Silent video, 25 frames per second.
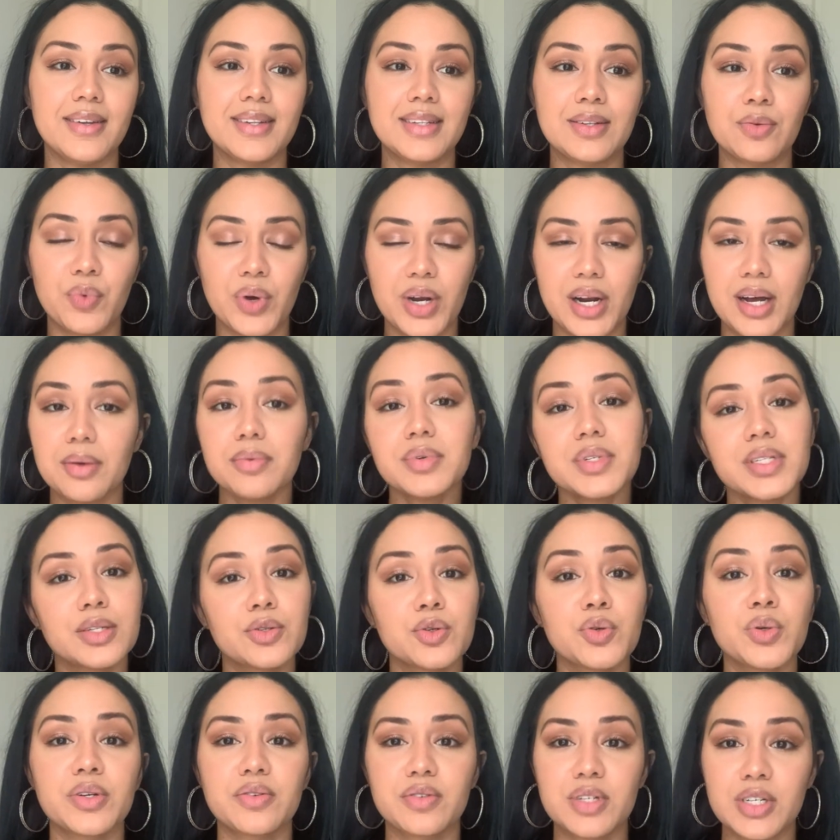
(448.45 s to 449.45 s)
When I was
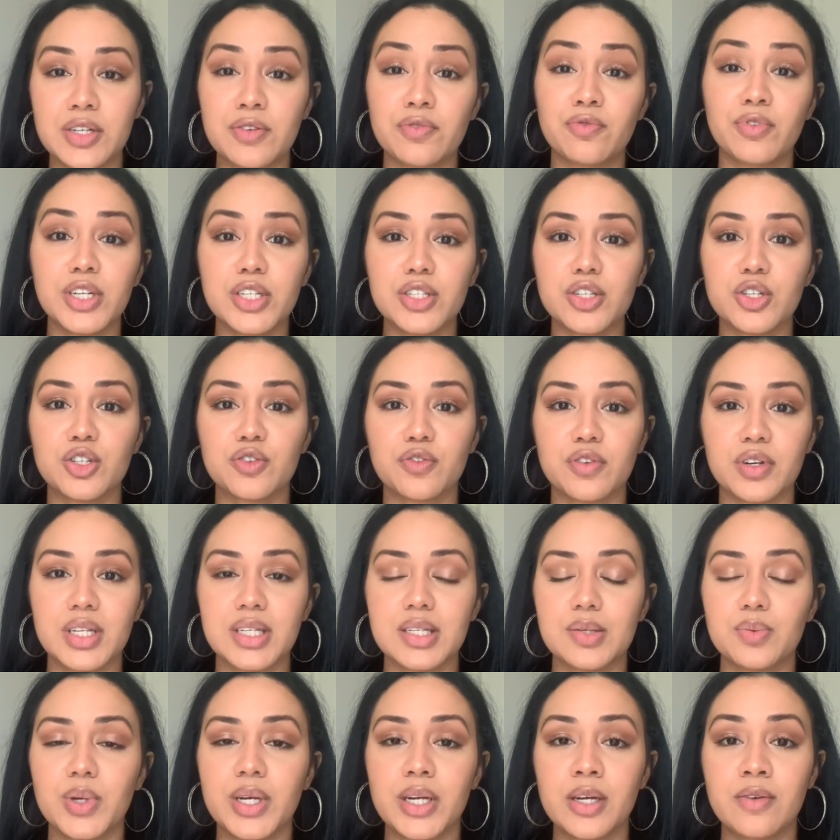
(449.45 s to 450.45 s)
doing research for
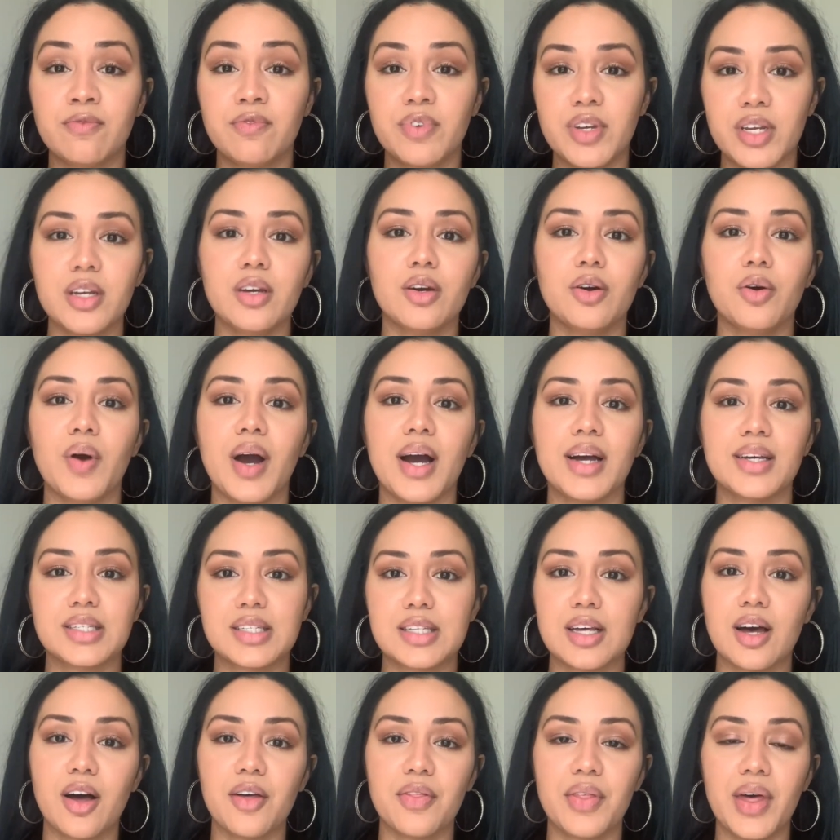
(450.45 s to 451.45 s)
this video, I
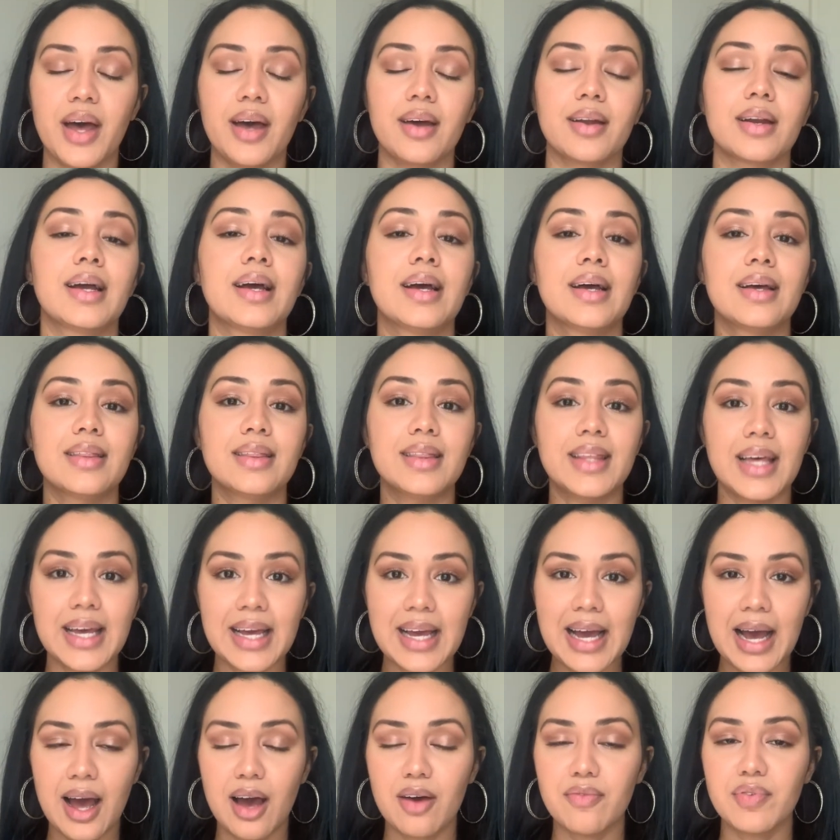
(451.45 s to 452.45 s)
saw that they
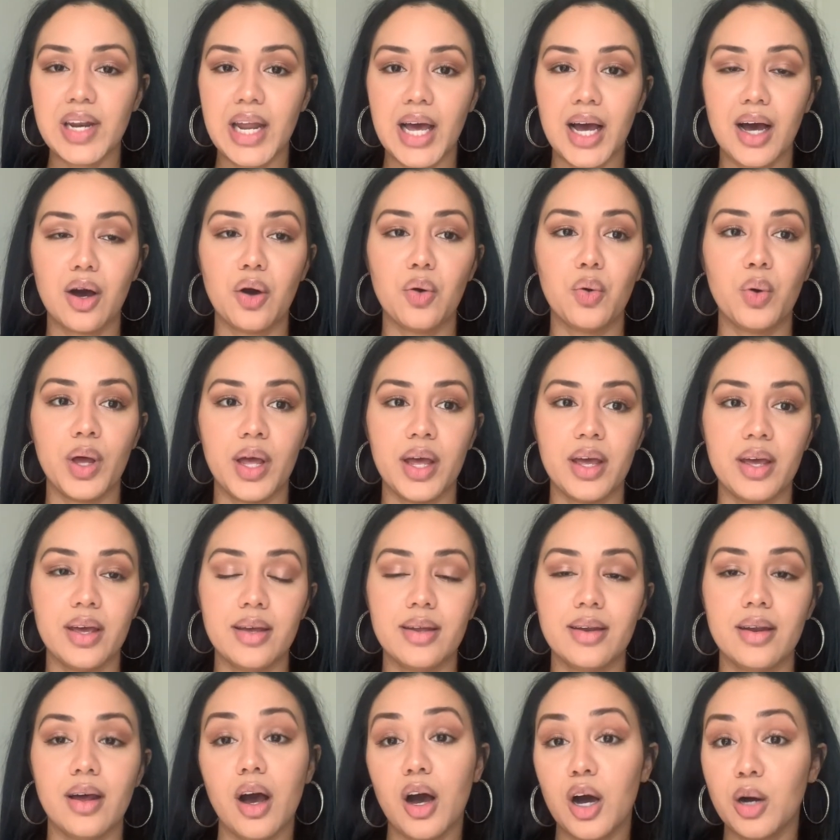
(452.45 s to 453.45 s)
have now
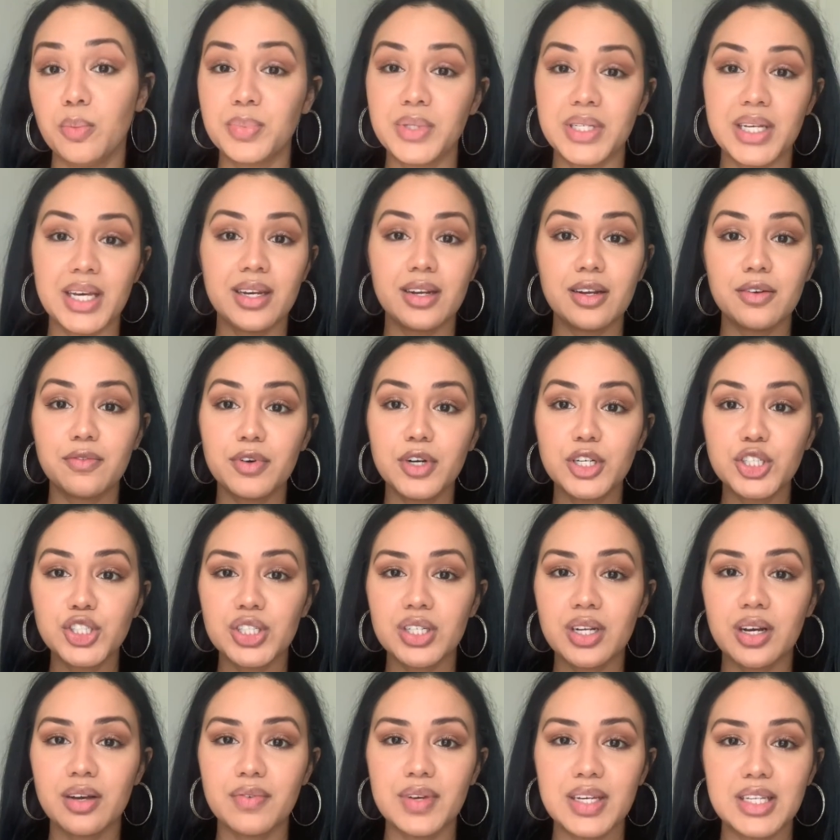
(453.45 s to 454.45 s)
an updated version
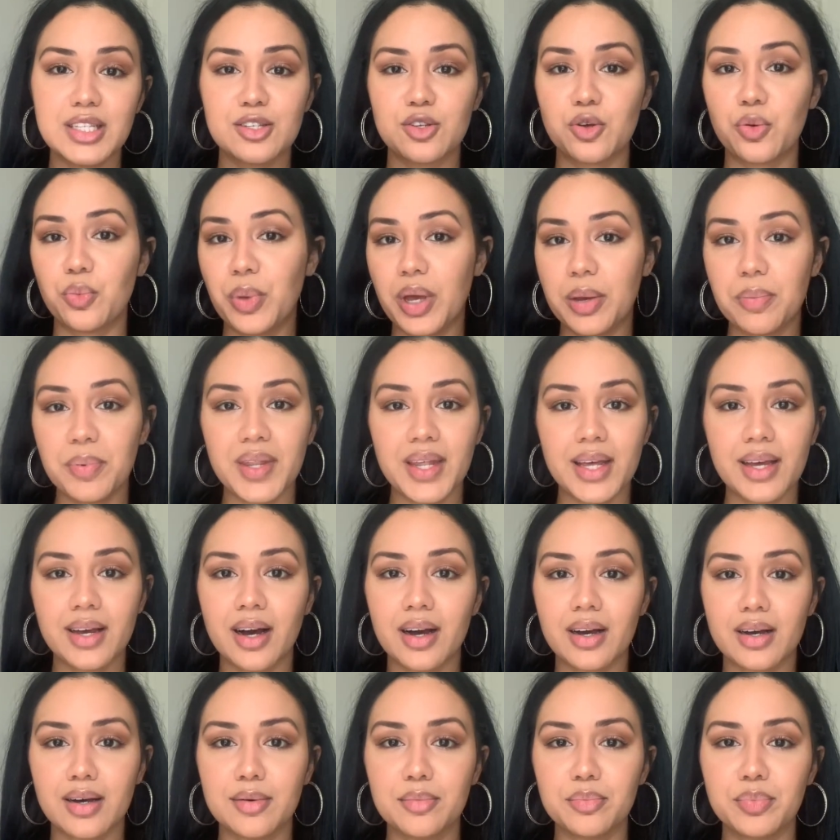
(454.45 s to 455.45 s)
of it. So maybe they
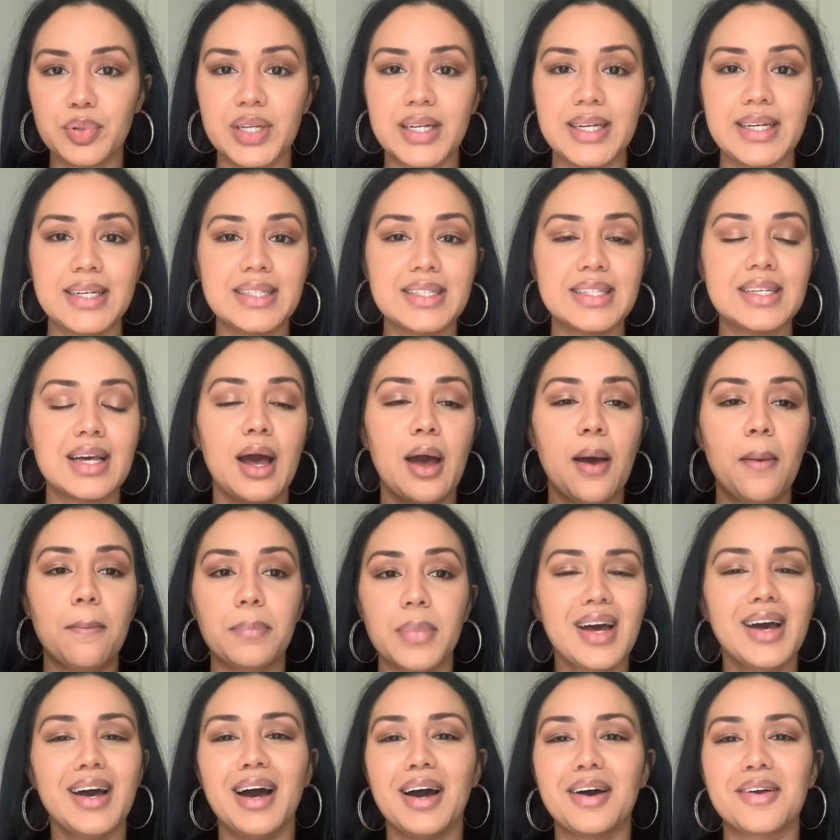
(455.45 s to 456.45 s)
got complaints.
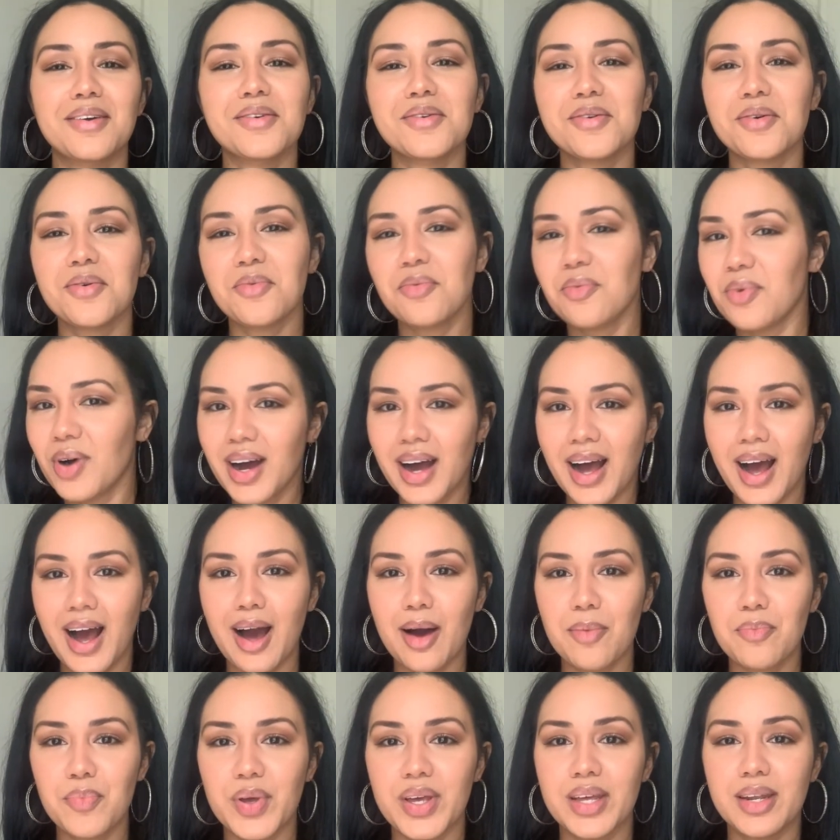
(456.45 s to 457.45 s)
I don't know what
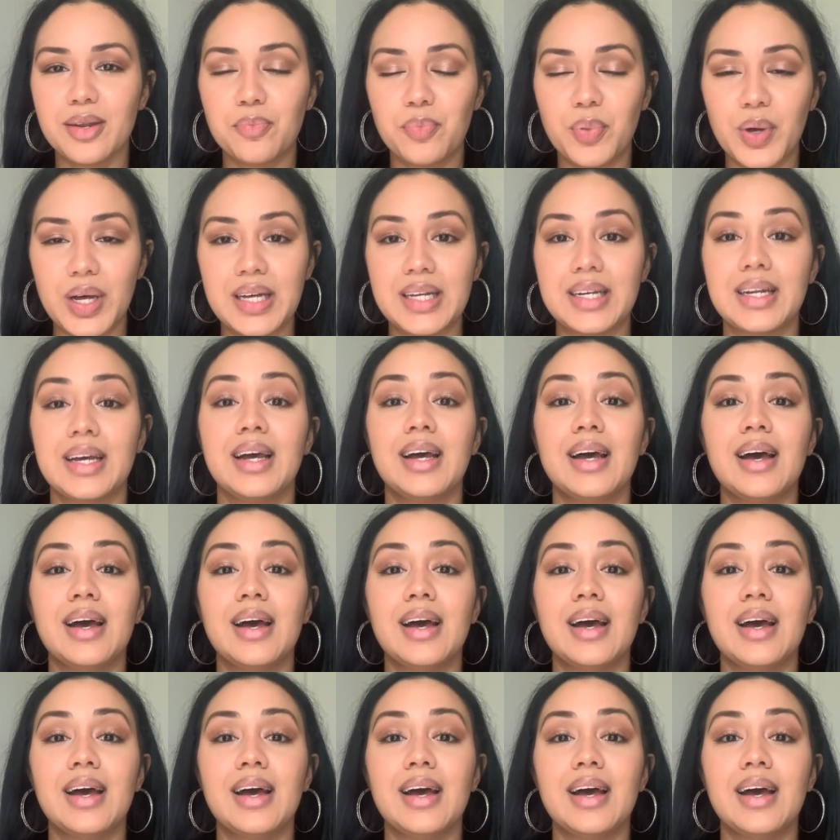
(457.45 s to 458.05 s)
happened, but